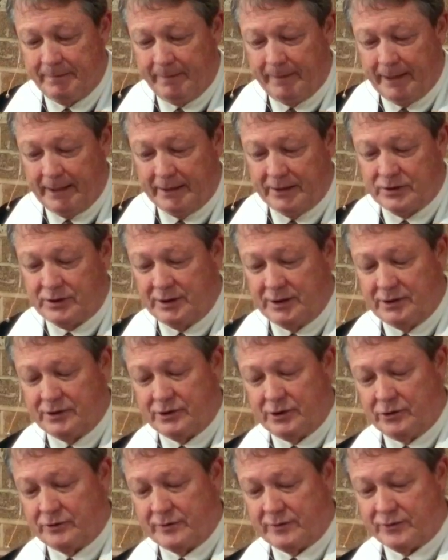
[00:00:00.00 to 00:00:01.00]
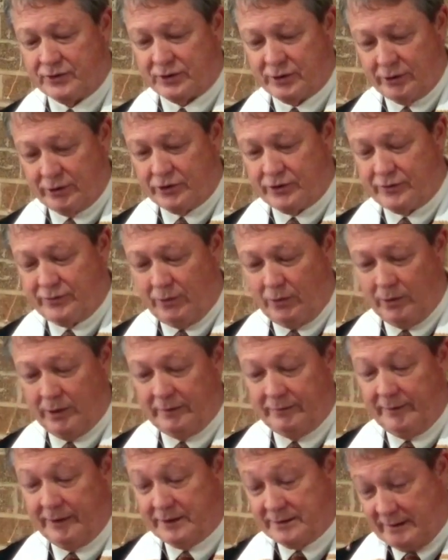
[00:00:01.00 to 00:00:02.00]
And as she and Joseph searched for and
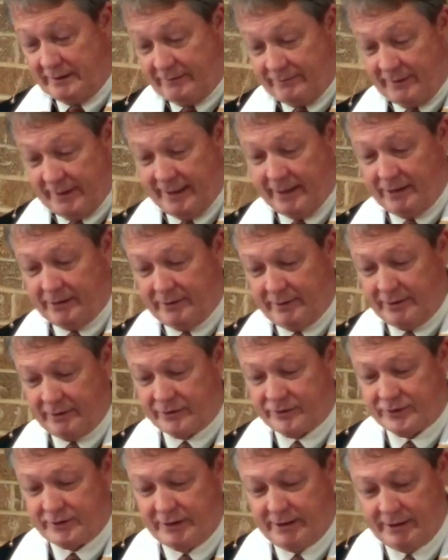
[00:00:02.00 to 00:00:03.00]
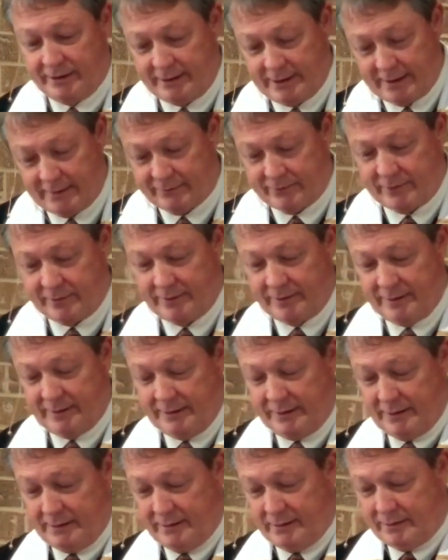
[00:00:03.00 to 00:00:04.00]
eventually found their son after
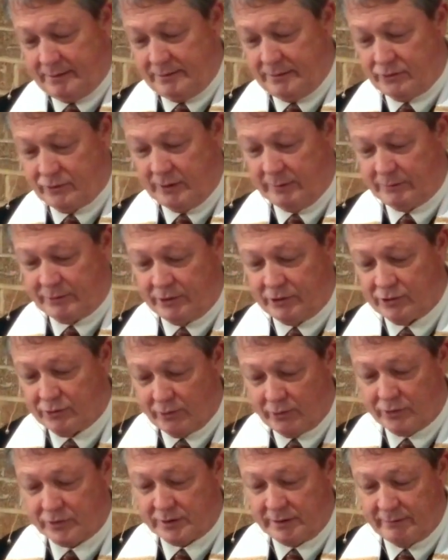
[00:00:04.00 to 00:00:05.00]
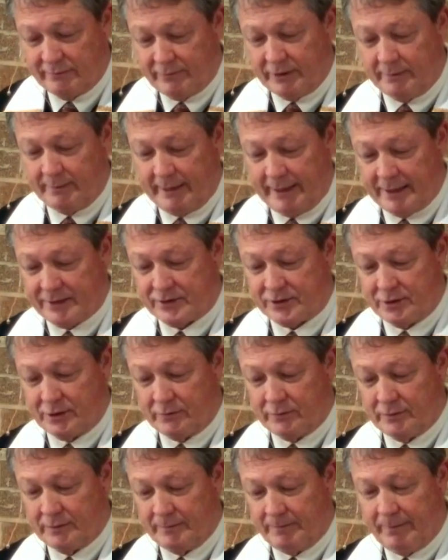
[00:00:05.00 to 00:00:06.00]
the trip to Jerusalem for the
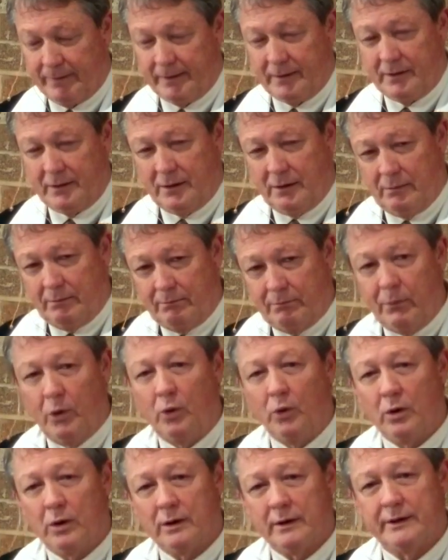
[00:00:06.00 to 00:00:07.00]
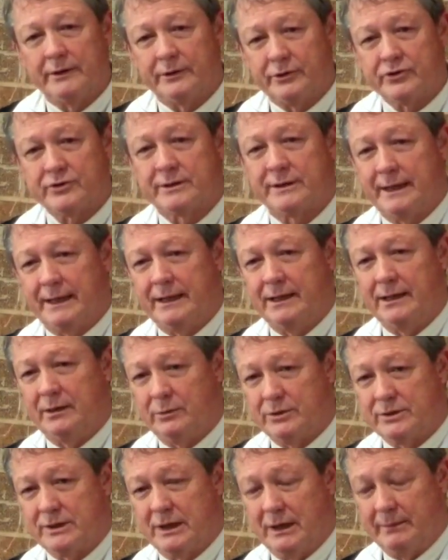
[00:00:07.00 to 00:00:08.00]
Passover, more understanding
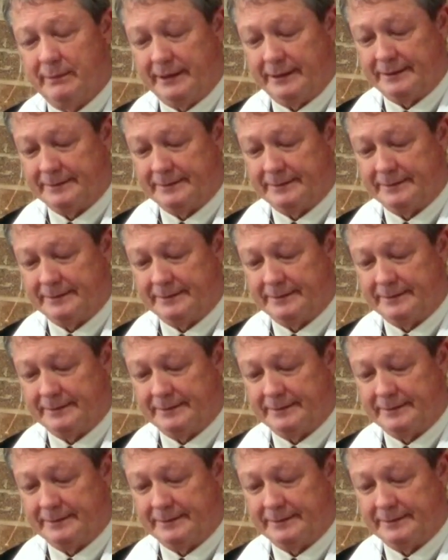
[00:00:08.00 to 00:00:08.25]
was coming.